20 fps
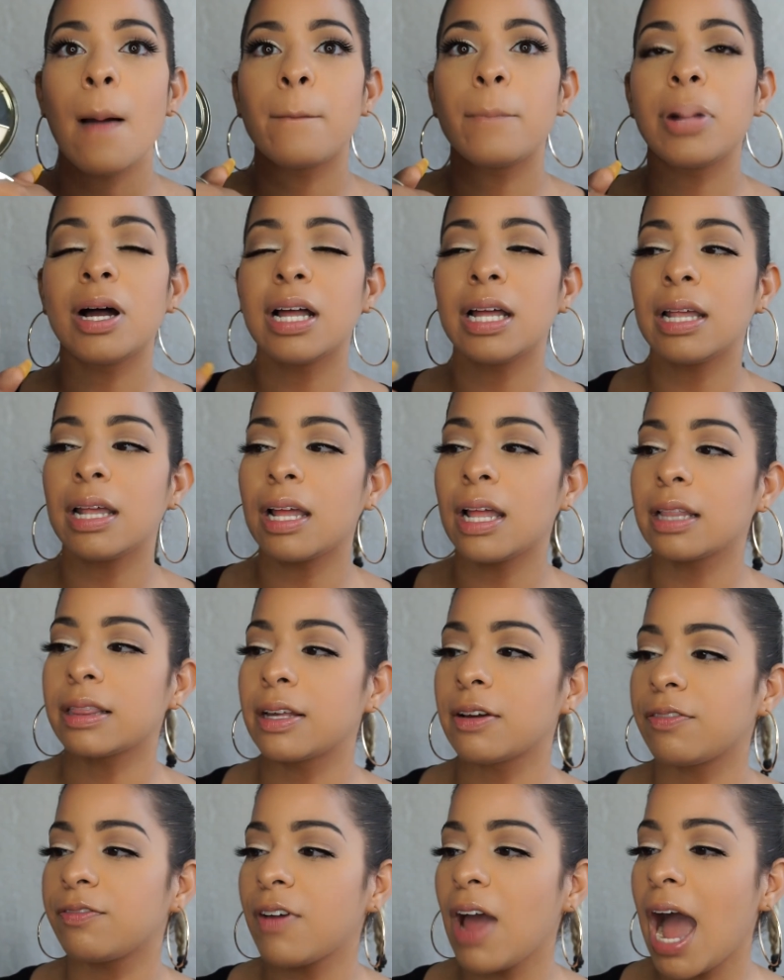But
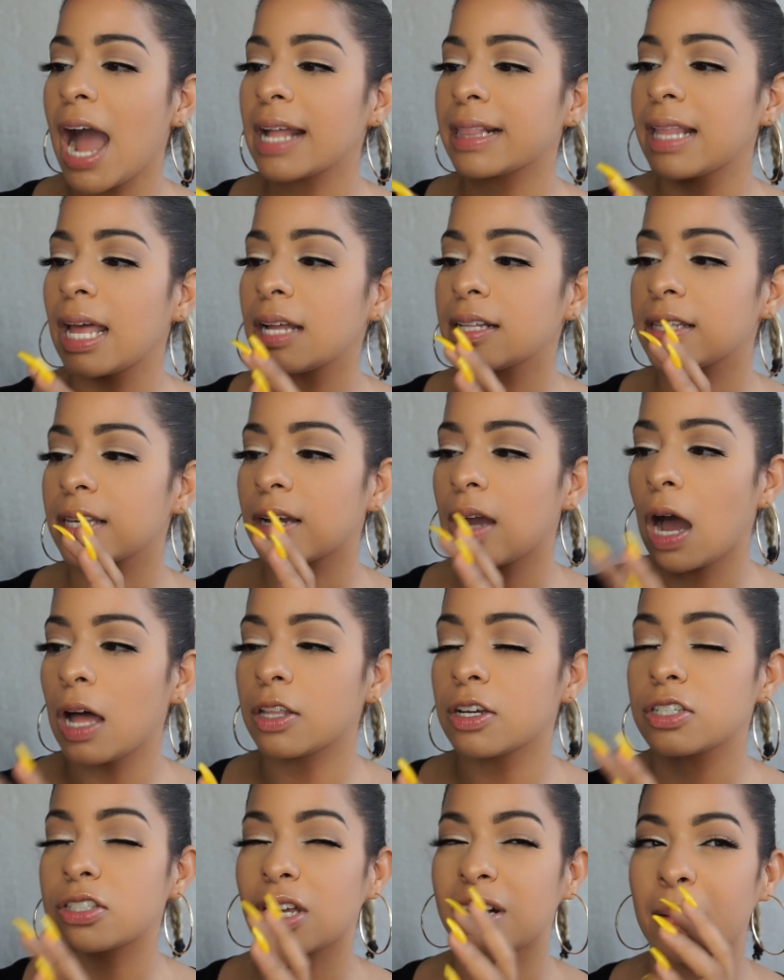the fact that the
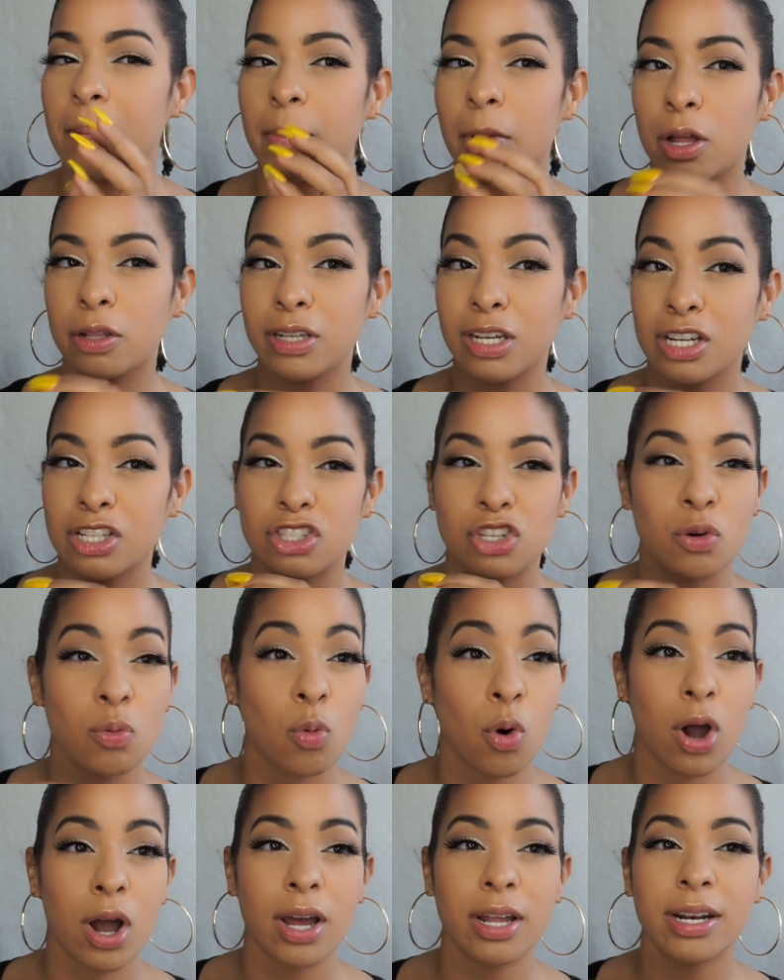colors started melding into
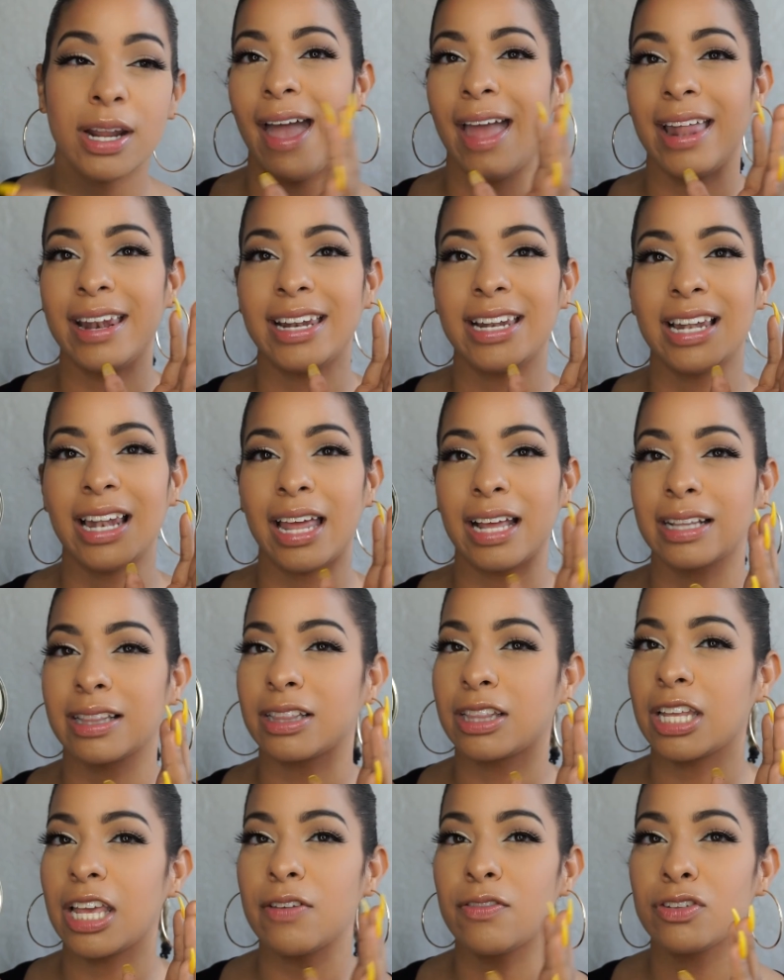one, and like
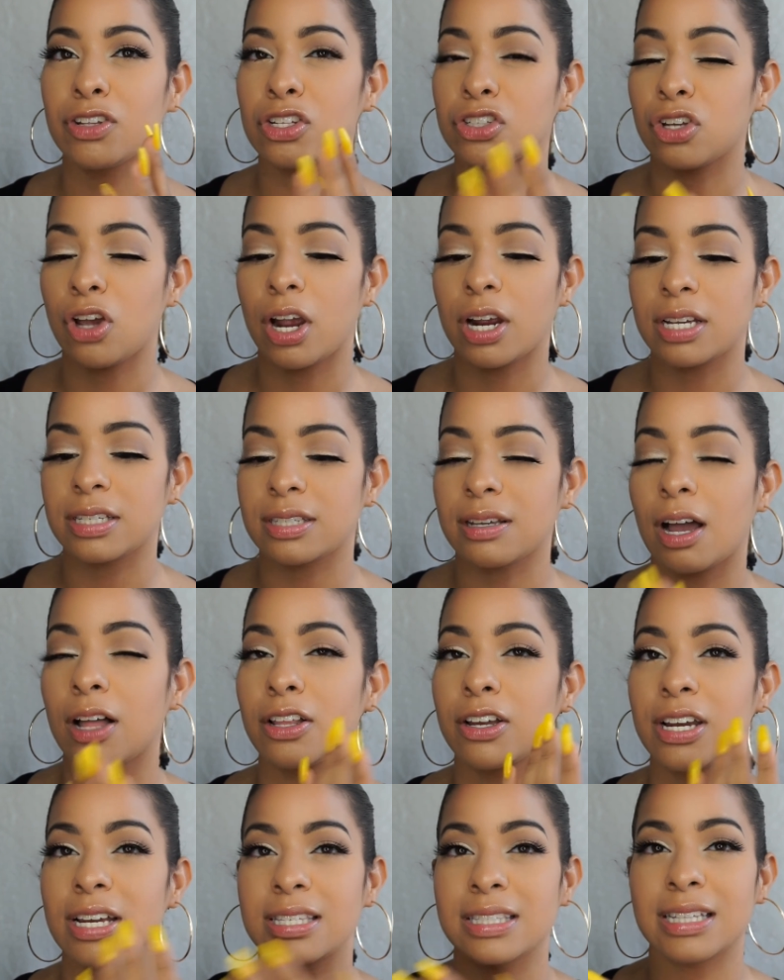even the darkest
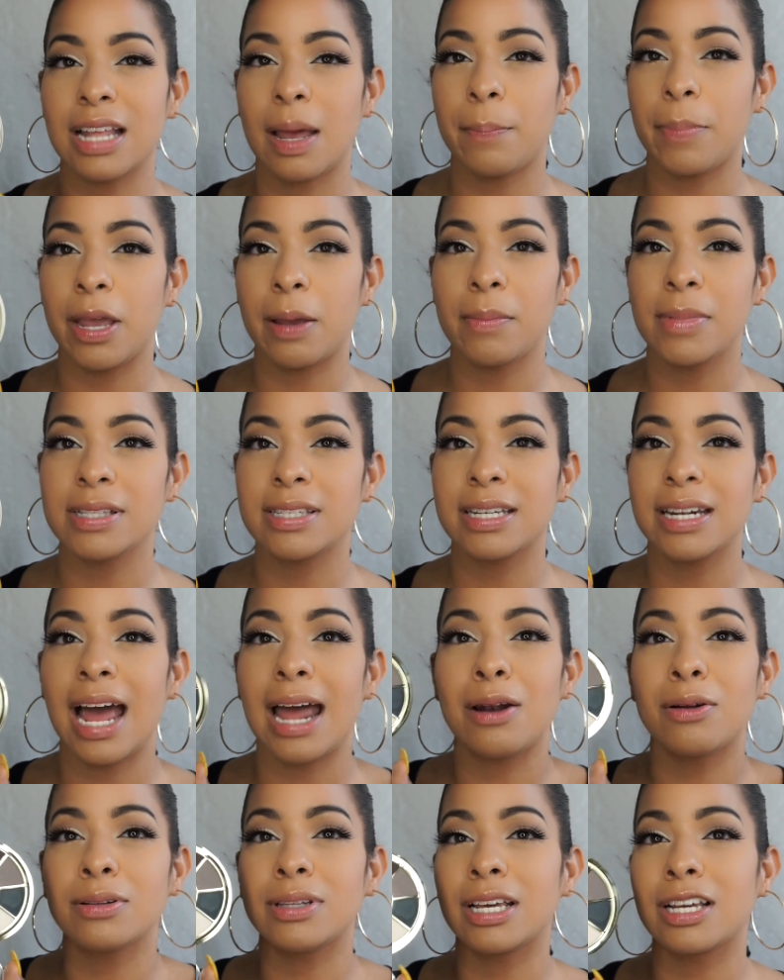color isn't that pigmented,
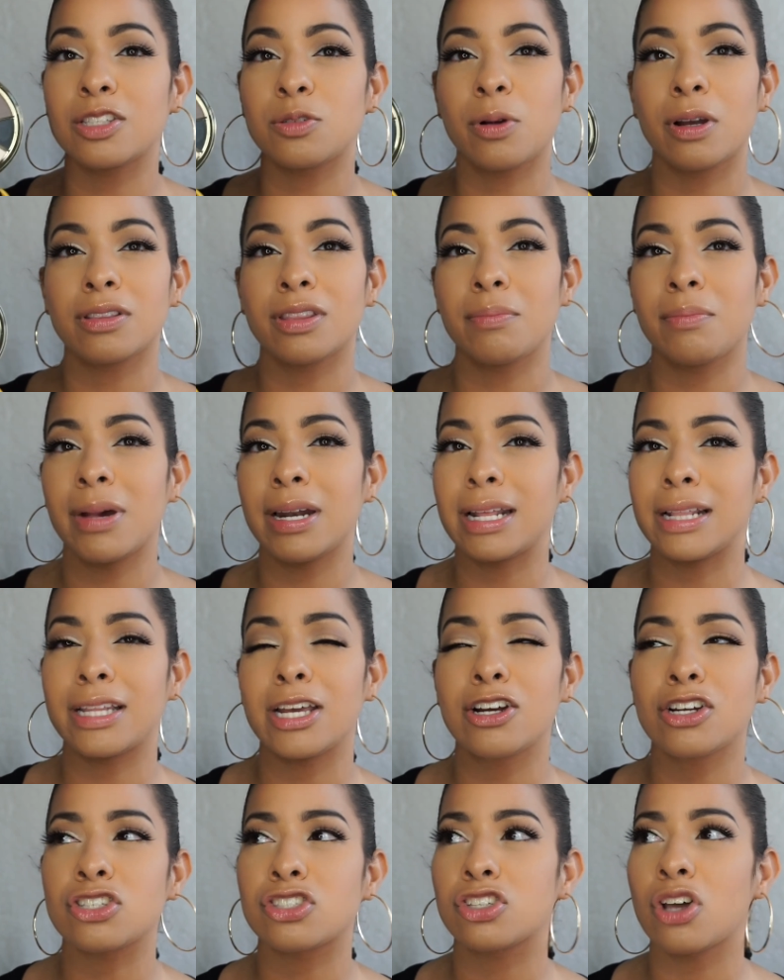I don't think it's worth the money.
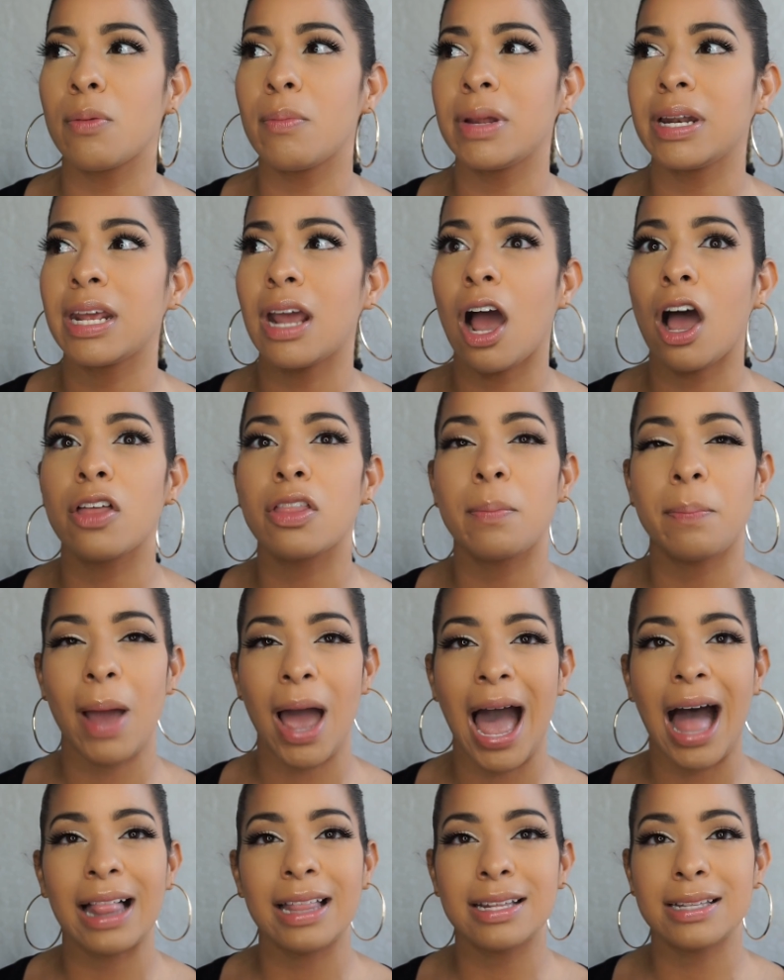There are so many other
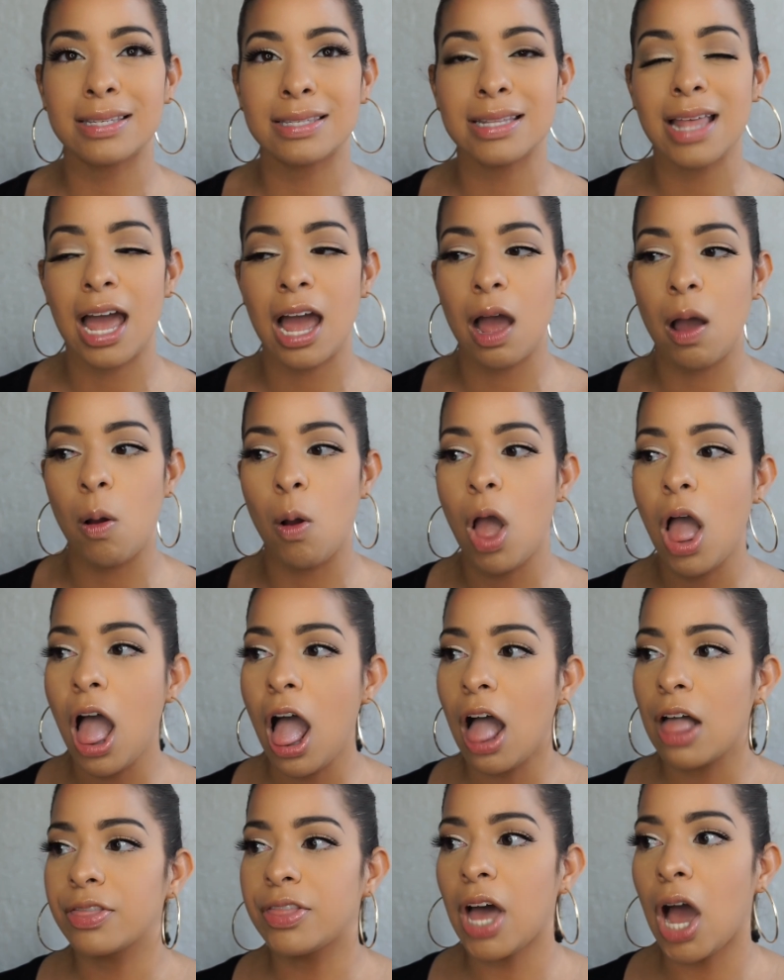palettes now
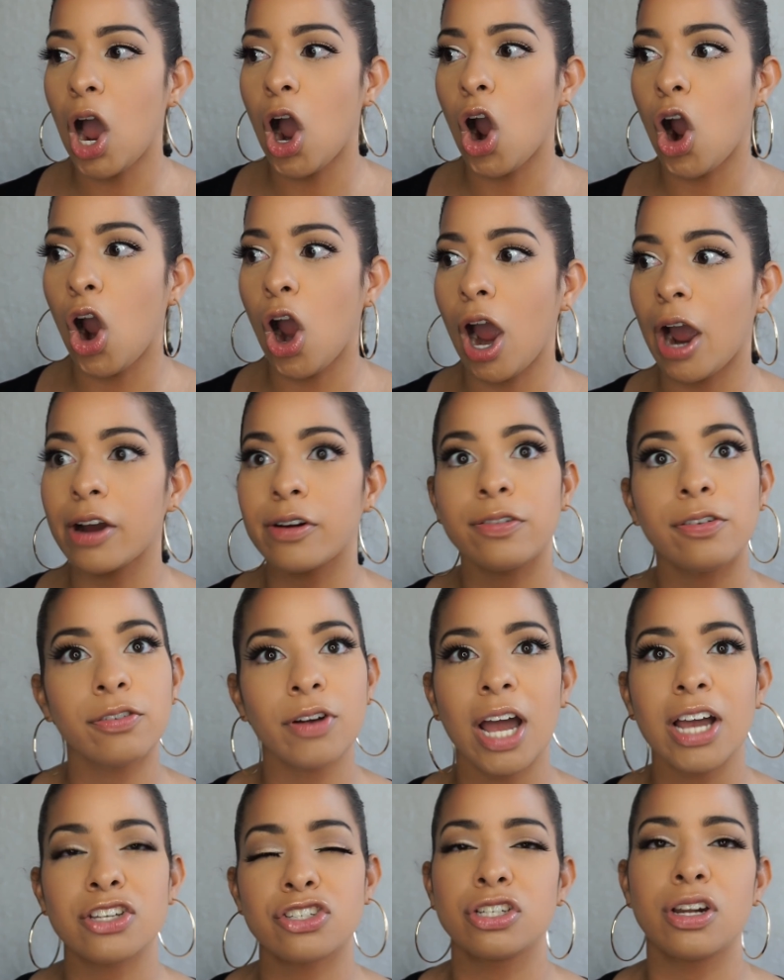that are a
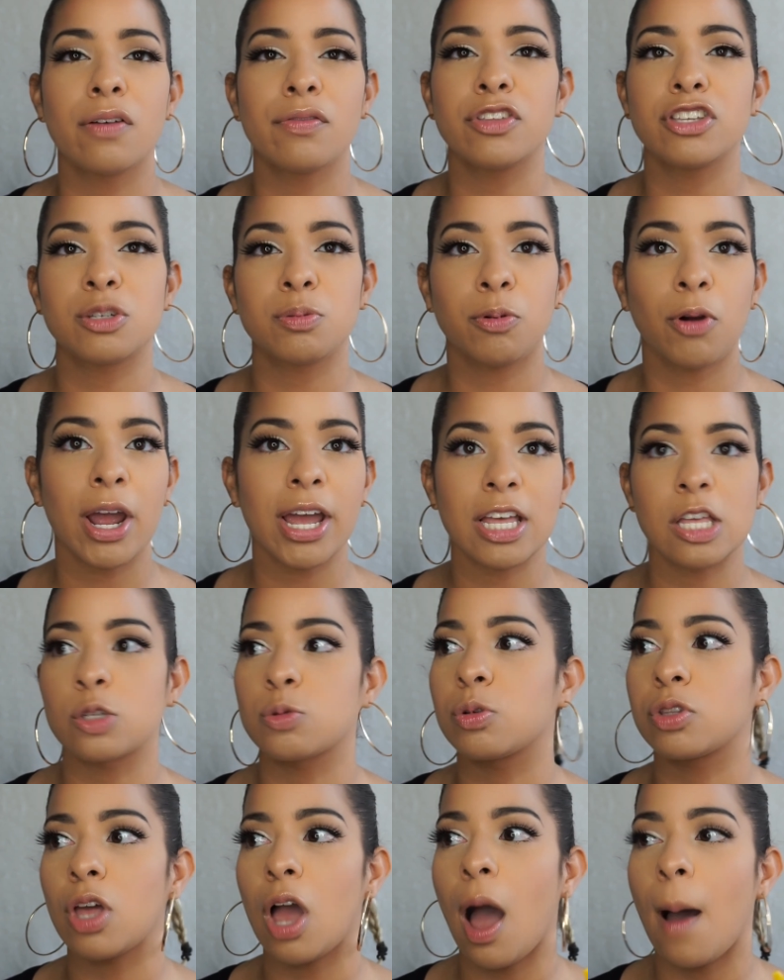fraction of this price
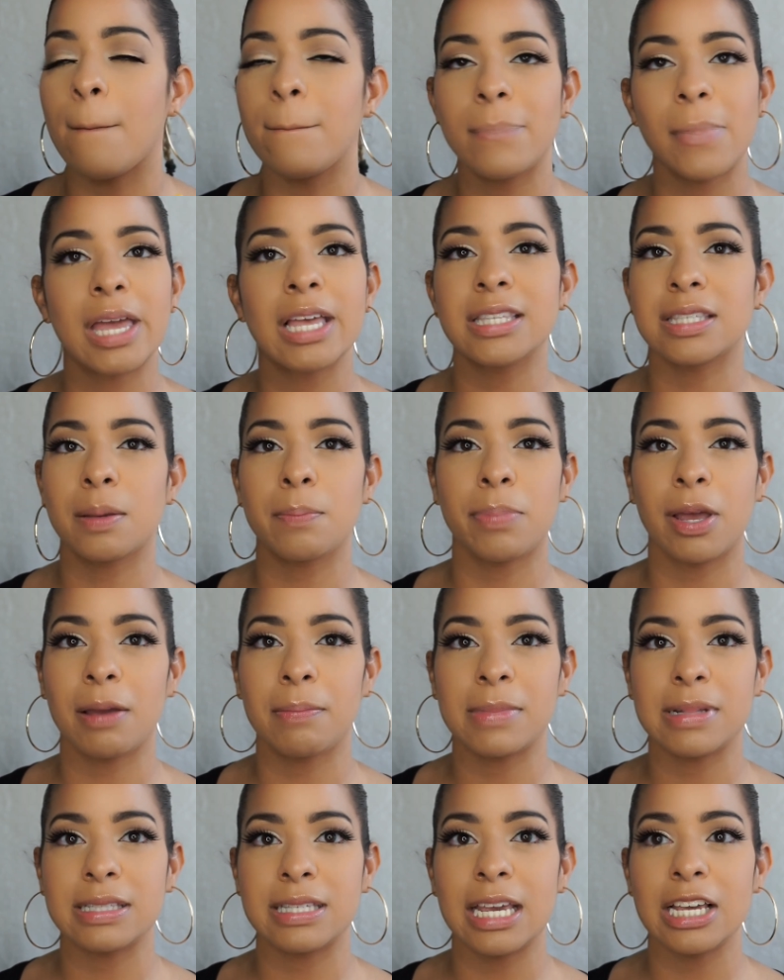with amazing
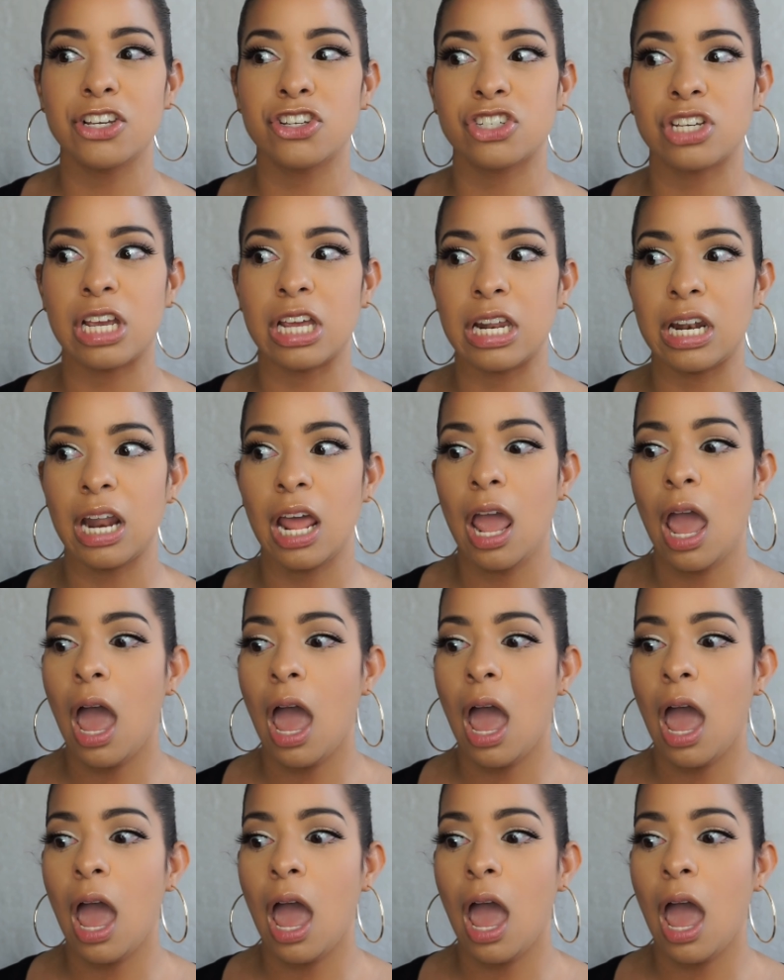pigmentation,